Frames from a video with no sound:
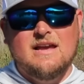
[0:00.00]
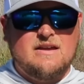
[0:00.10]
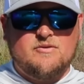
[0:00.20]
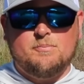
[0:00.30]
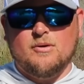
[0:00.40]

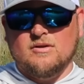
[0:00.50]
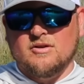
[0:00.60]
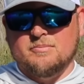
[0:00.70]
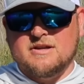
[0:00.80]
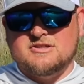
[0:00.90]
If you put a
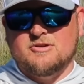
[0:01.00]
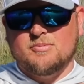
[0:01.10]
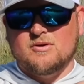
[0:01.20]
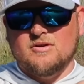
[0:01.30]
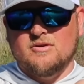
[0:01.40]
little bit of
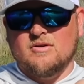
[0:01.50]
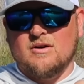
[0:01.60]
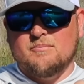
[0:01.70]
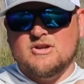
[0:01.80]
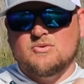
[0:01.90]
super glue
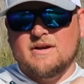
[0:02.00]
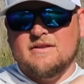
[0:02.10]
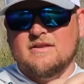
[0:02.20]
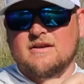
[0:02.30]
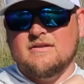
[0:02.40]

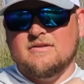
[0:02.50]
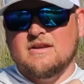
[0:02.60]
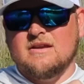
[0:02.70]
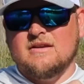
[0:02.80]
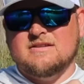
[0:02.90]
between
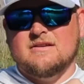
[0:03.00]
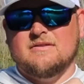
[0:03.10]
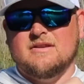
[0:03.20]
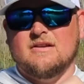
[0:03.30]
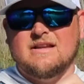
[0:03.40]
the
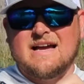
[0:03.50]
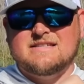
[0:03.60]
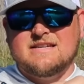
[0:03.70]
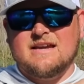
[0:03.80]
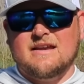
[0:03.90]

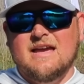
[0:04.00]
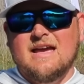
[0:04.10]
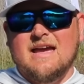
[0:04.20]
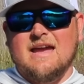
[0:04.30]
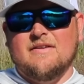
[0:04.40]
ELAZTECH
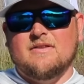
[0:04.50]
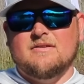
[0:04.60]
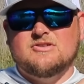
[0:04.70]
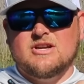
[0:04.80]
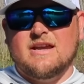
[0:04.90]
and the
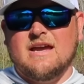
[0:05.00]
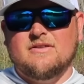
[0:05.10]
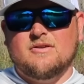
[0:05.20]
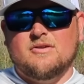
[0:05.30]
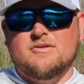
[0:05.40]
jig head
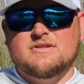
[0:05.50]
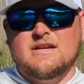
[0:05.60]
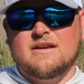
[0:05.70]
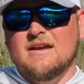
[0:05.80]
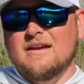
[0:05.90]
that you're
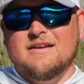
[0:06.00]
using,